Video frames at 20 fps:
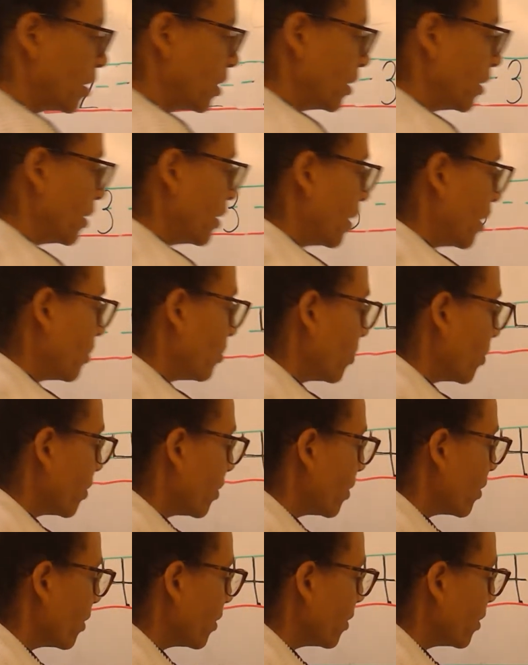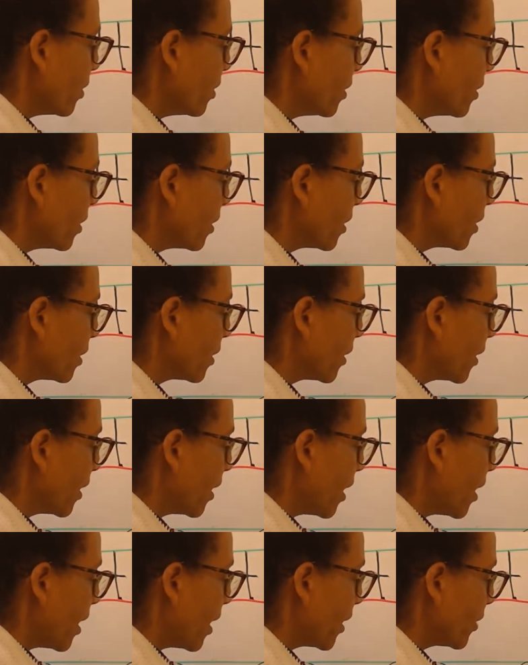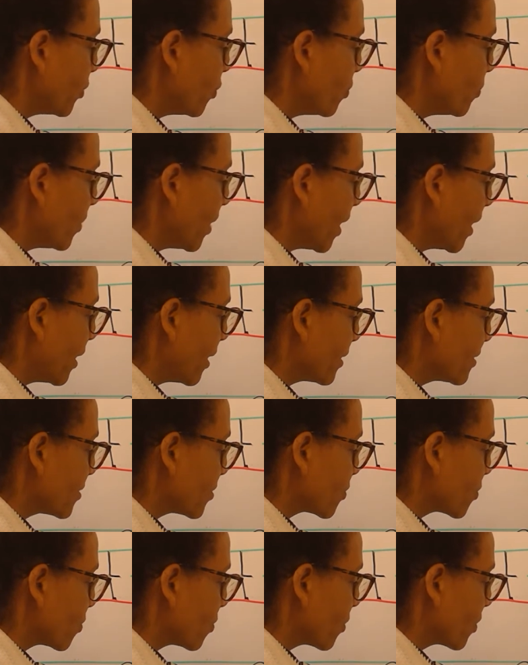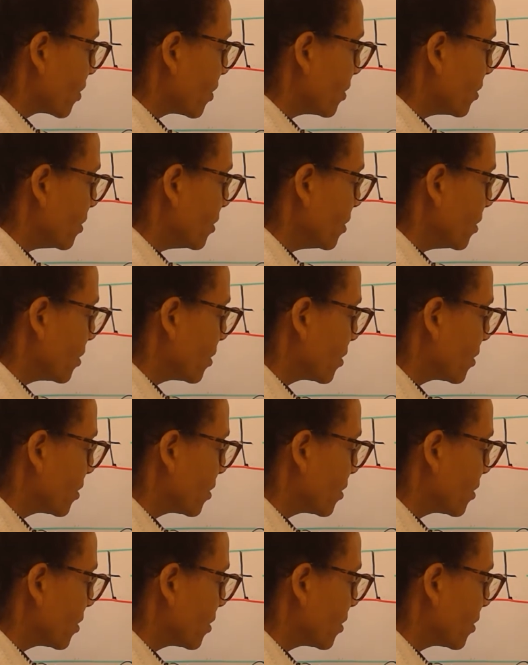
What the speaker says: number 9, you make a circle.